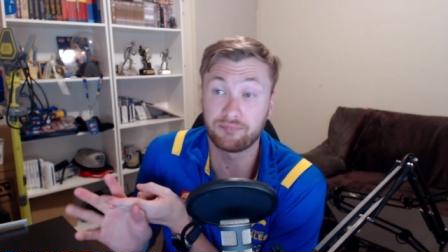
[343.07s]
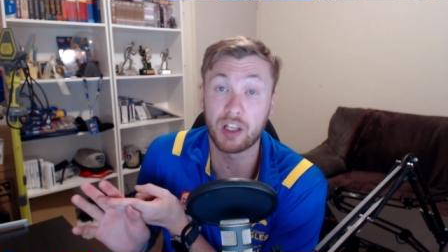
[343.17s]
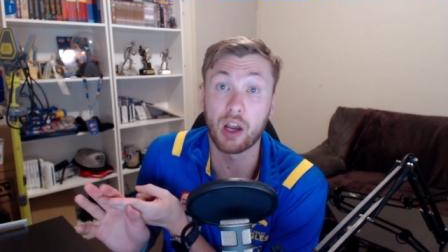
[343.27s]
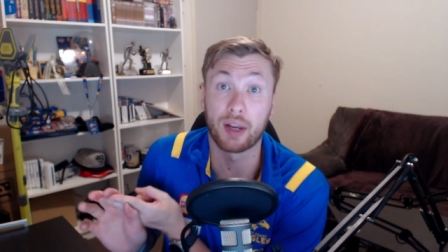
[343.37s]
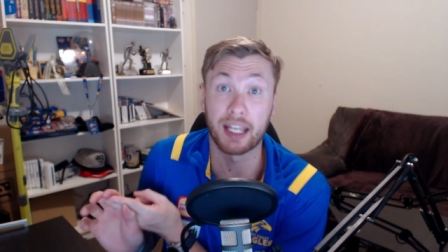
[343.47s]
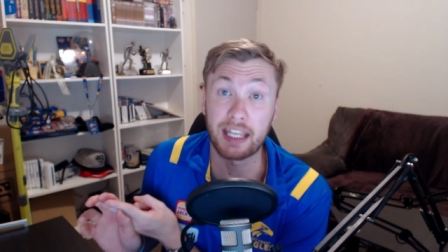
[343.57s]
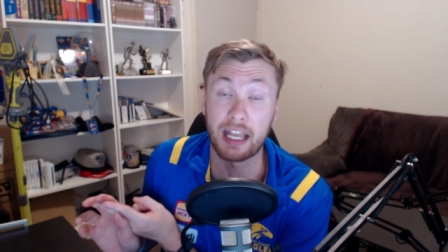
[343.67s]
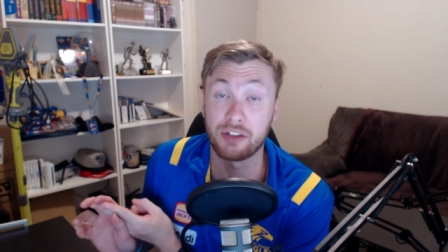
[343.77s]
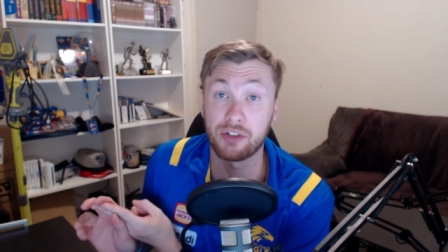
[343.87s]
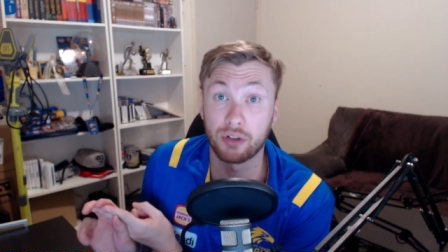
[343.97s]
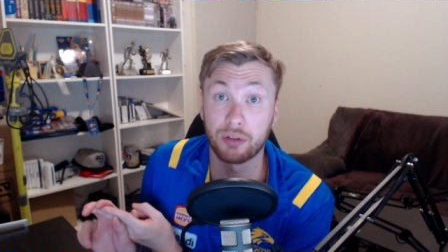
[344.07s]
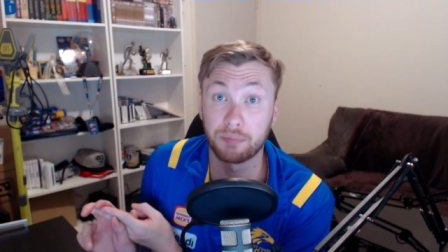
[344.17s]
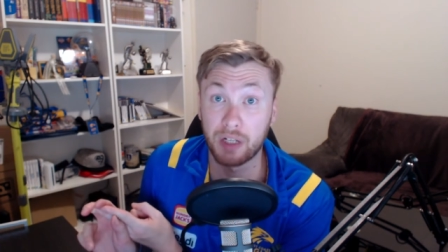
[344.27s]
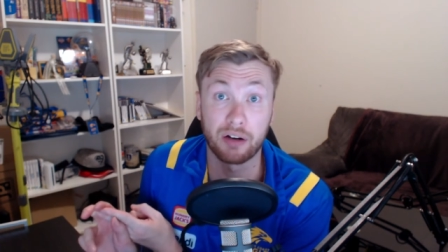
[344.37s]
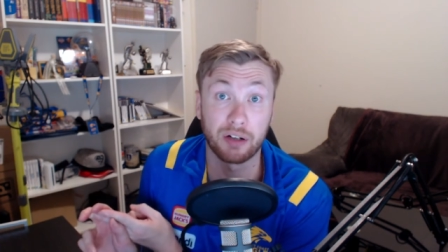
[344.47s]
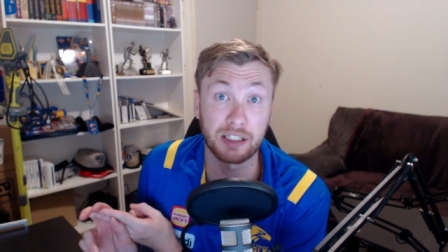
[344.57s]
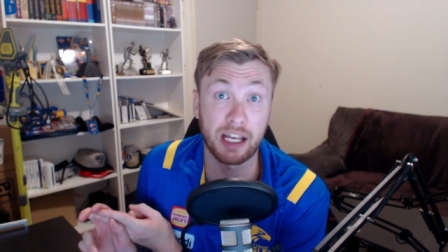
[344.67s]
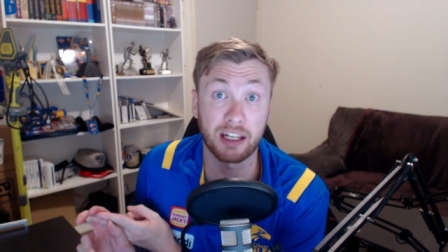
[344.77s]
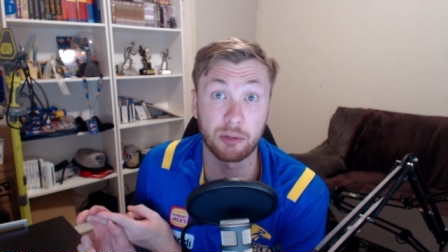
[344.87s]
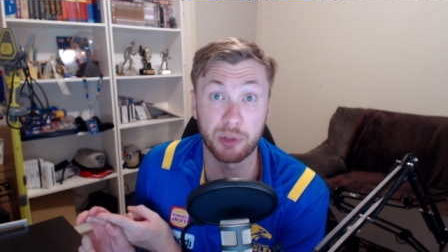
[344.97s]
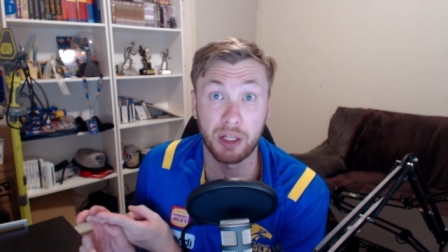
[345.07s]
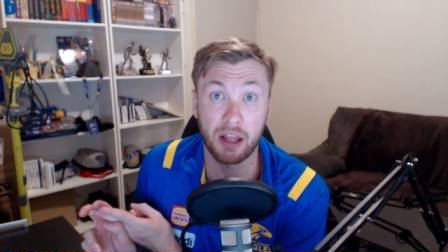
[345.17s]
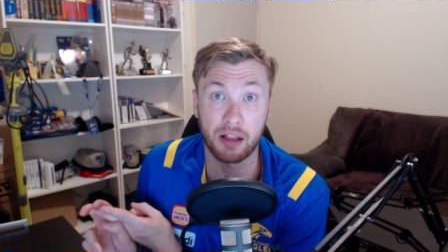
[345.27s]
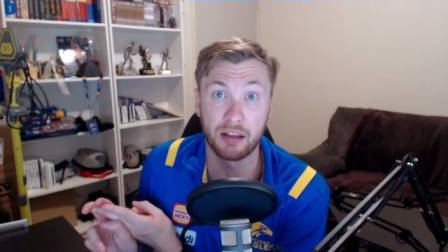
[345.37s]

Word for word: going against your current attacking plan.